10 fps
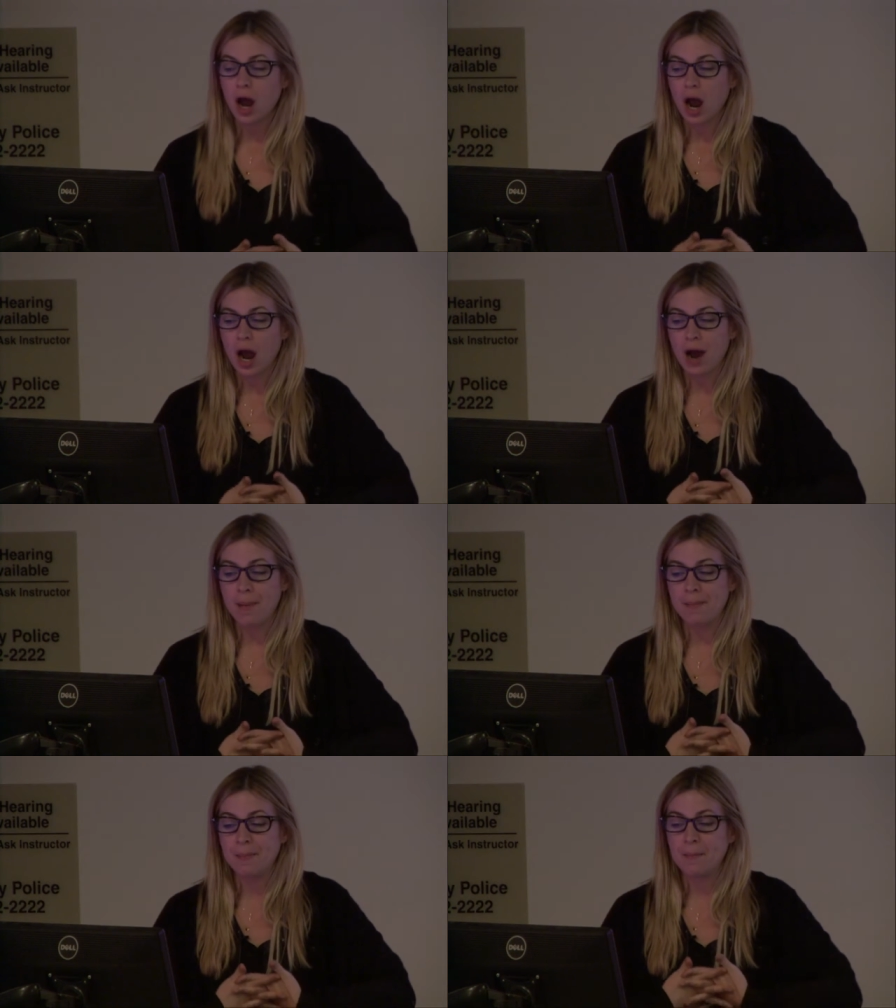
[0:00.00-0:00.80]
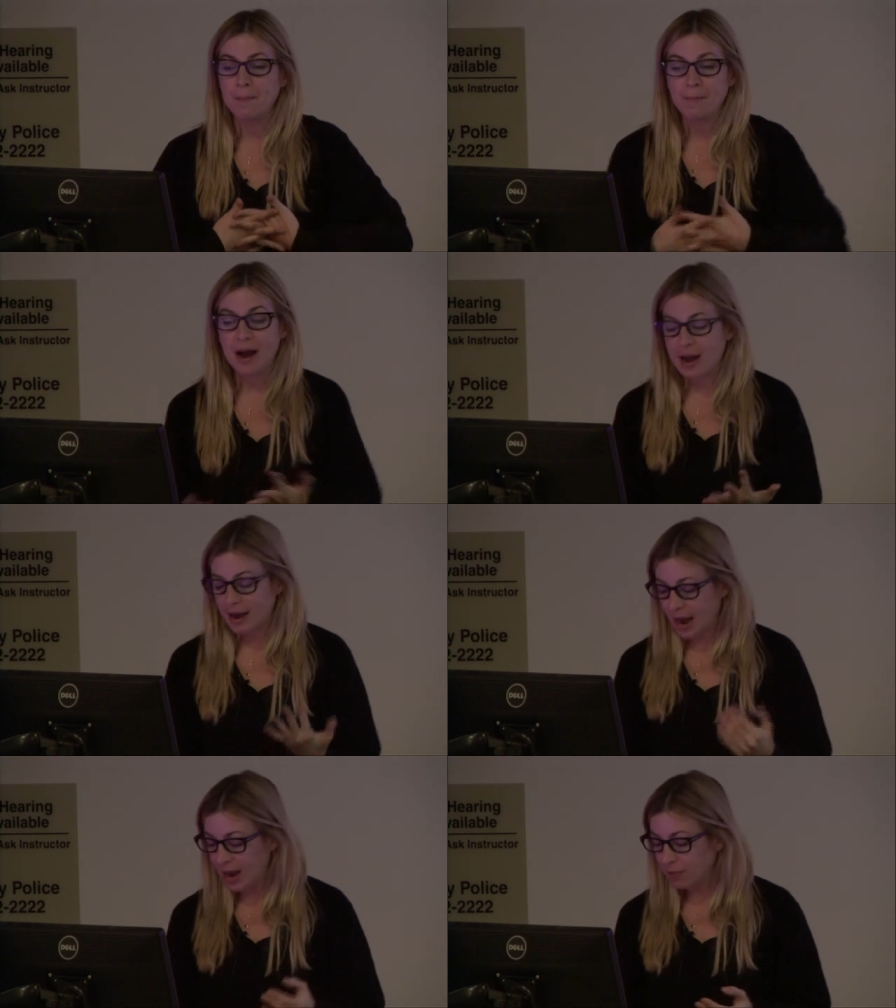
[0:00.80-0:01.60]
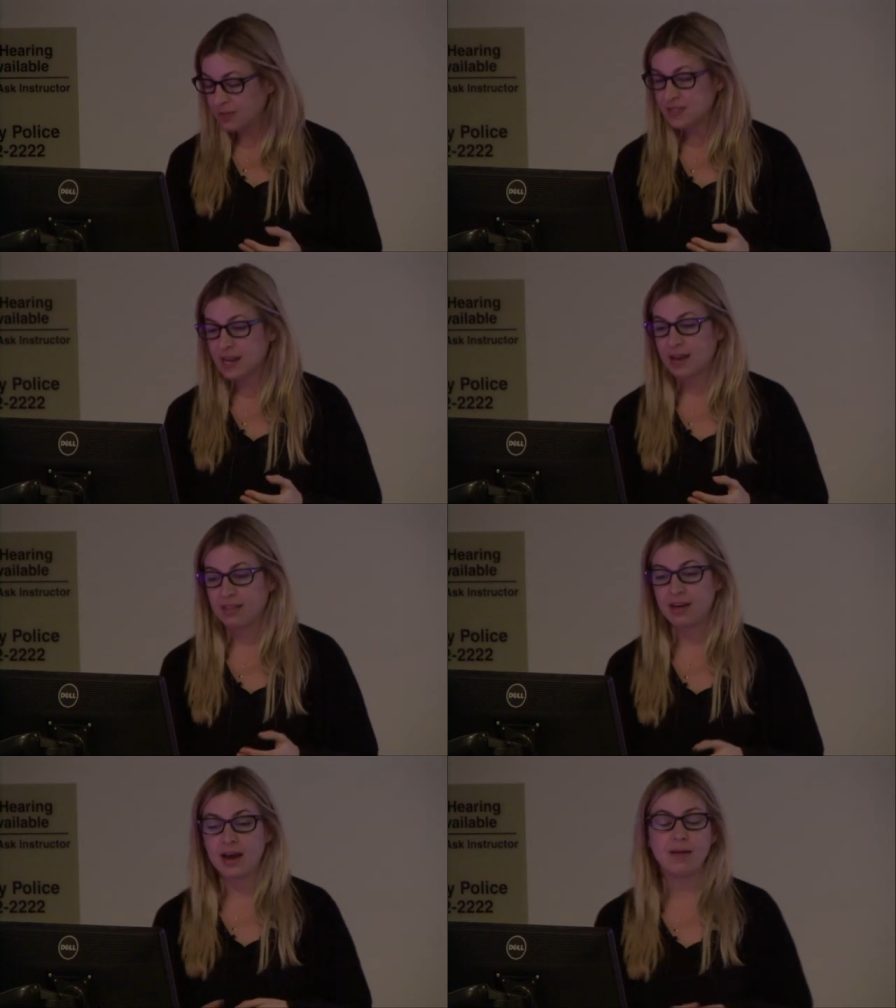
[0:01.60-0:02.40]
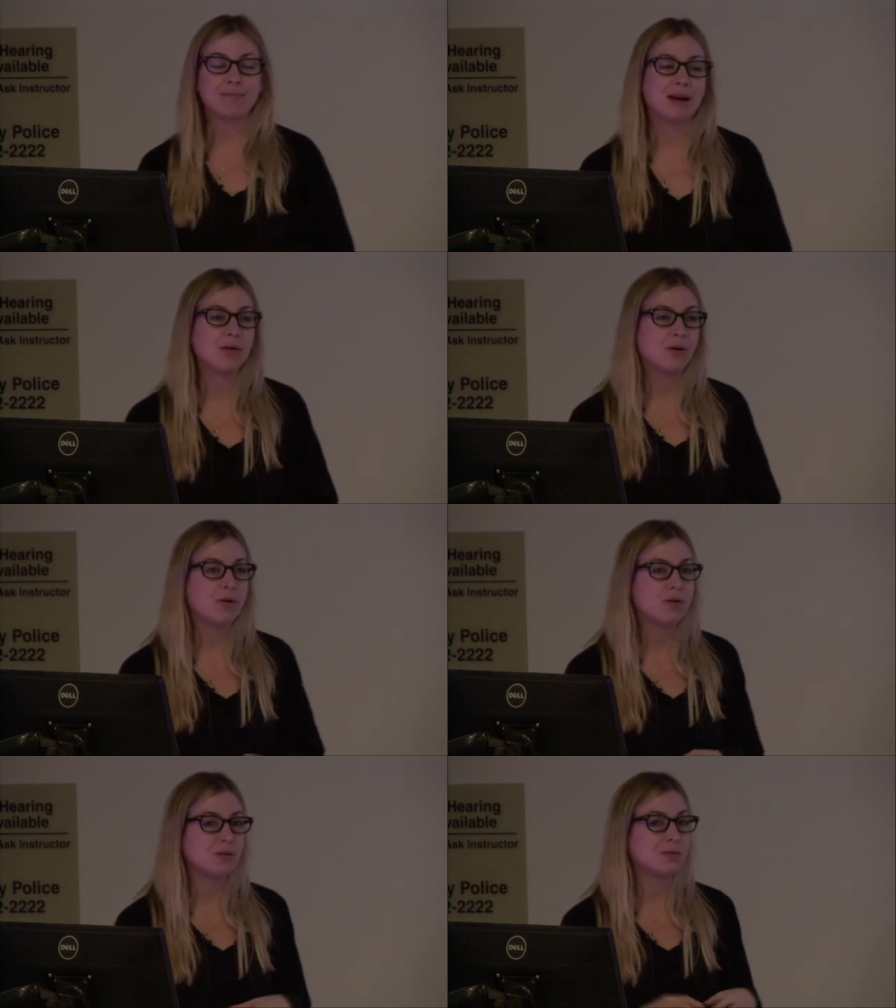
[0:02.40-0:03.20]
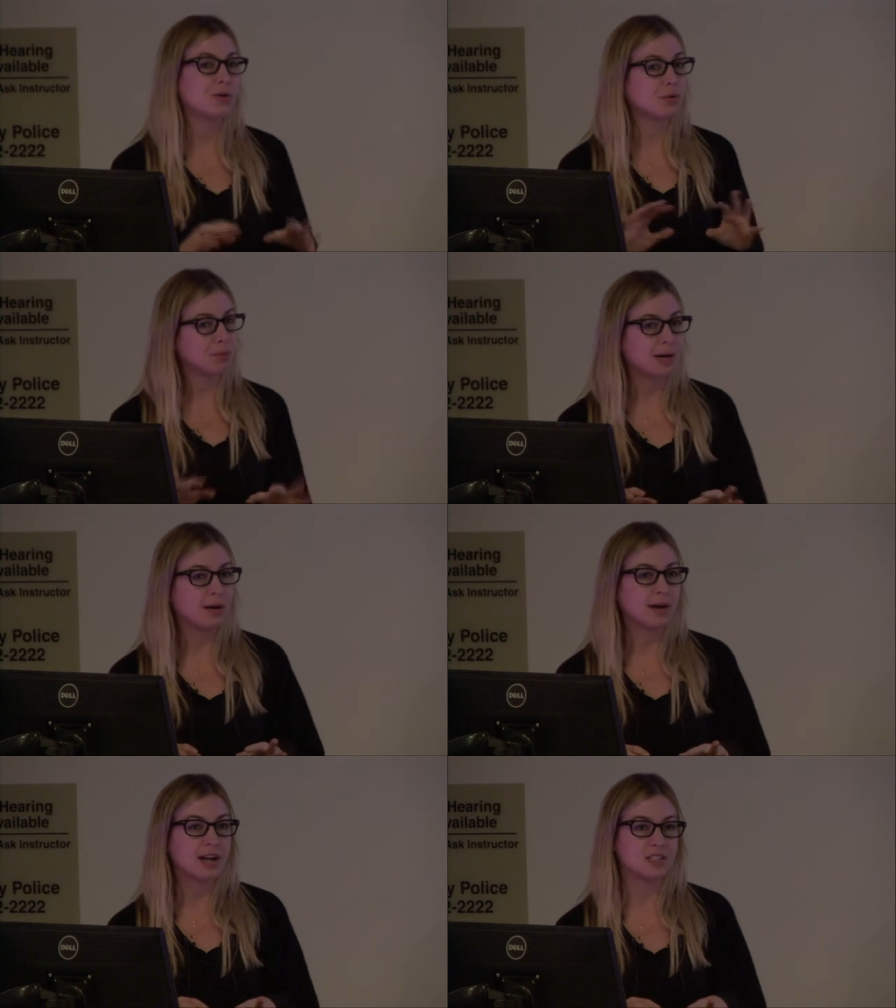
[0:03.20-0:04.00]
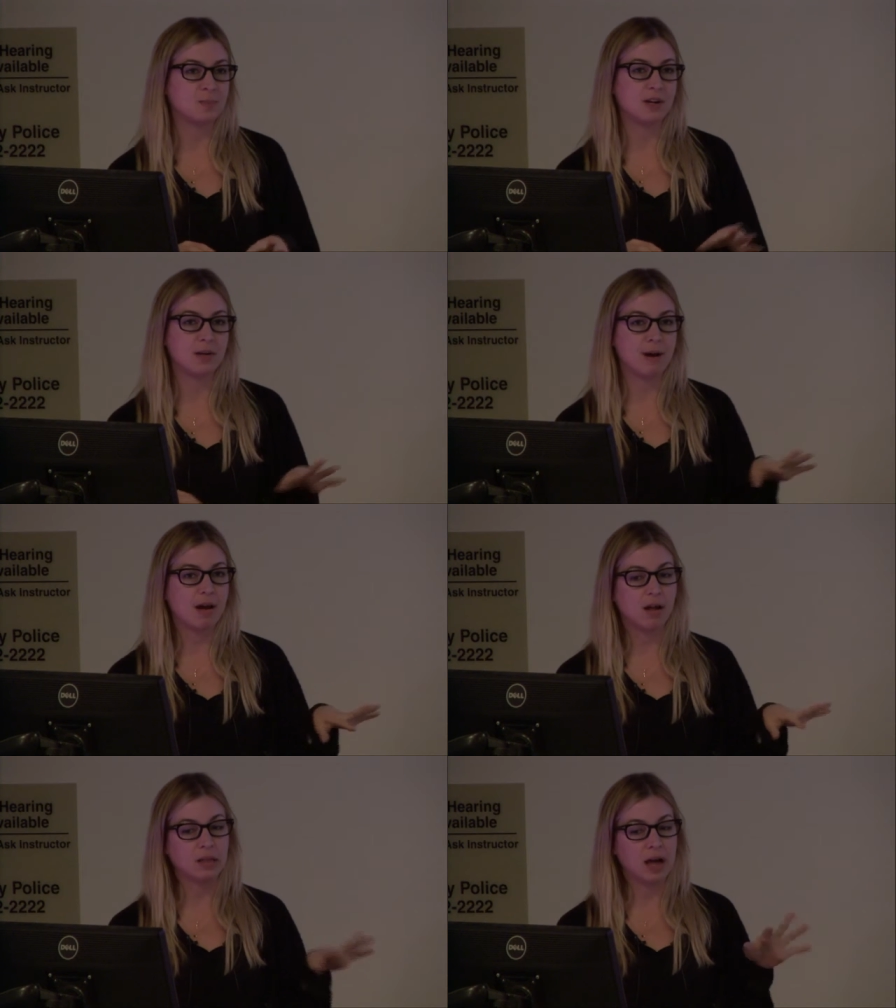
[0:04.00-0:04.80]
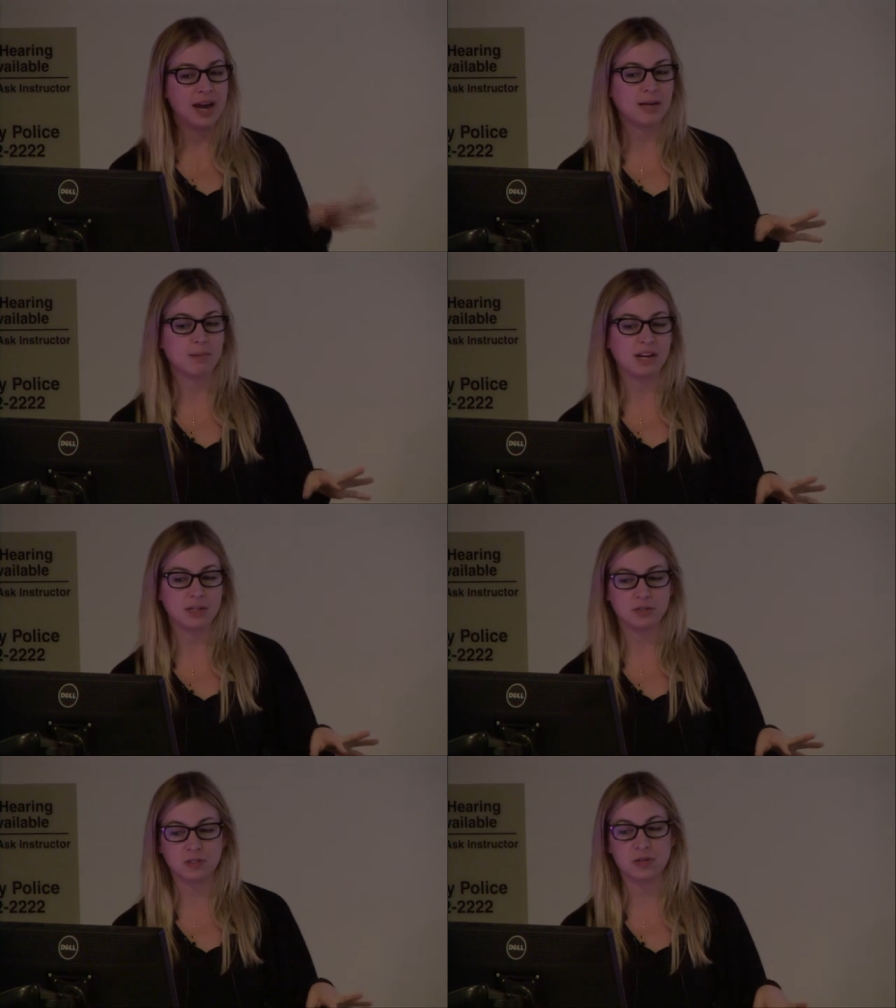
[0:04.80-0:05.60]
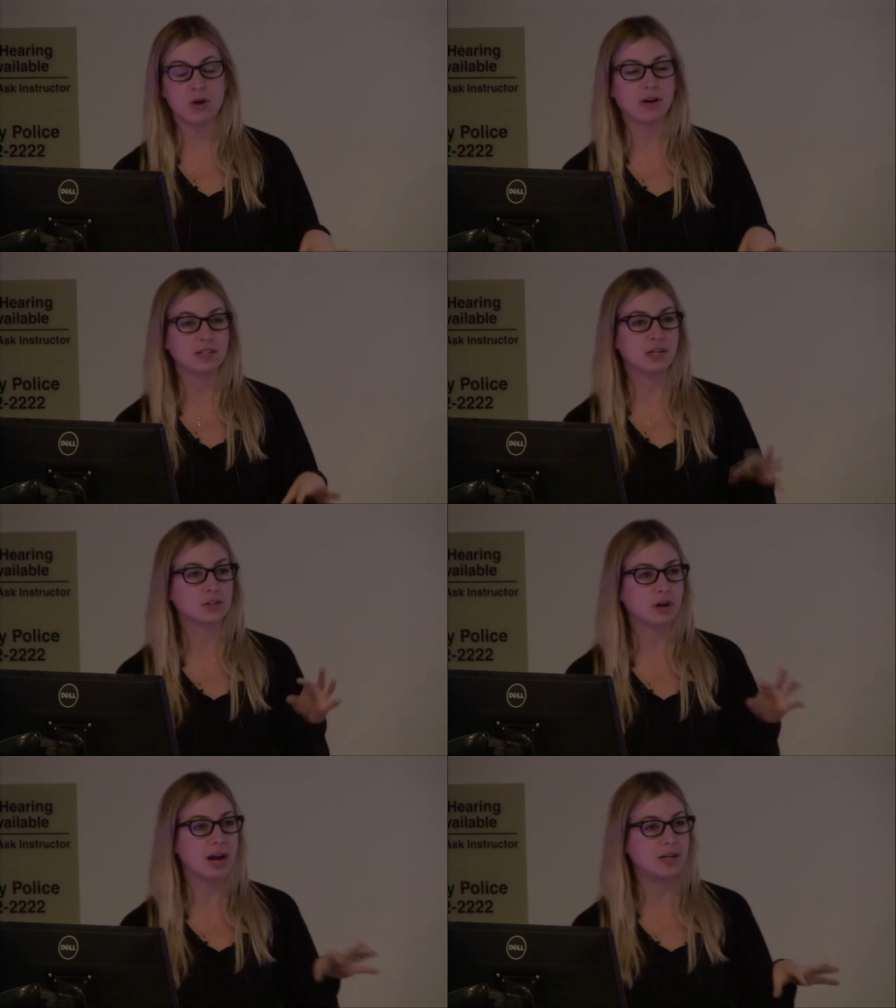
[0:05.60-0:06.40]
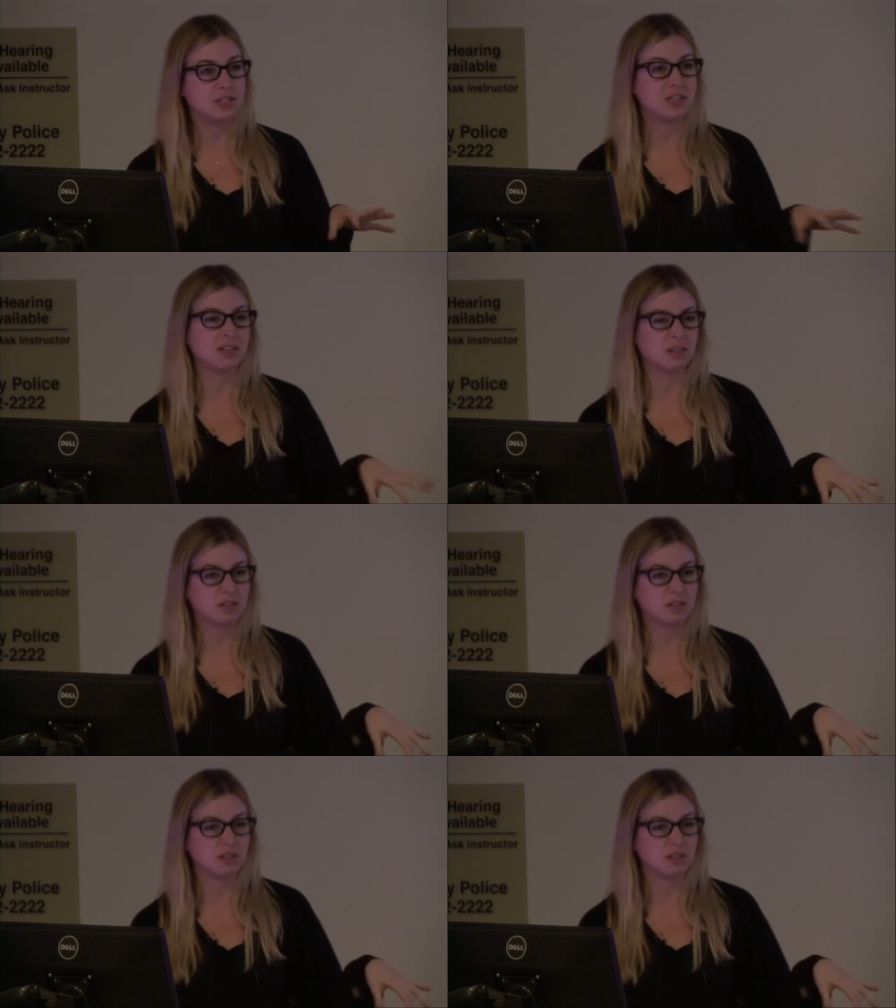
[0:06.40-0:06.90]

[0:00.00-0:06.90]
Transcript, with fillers: um, but I will say that my whole career has been about aligning my interest in architecture and interior